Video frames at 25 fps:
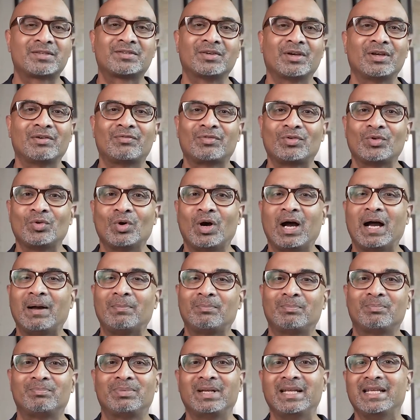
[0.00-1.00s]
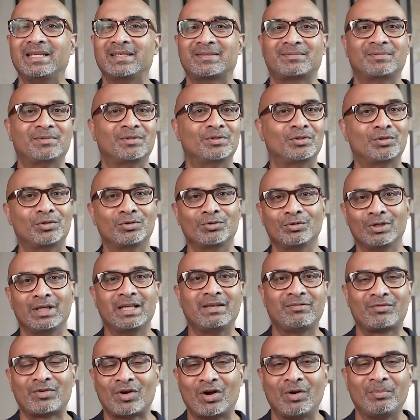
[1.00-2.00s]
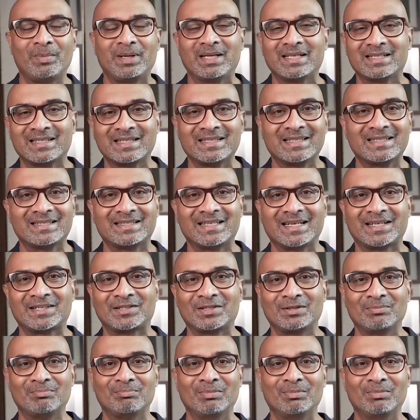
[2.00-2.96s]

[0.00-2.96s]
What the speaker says: So if you are, please do leave comments in the section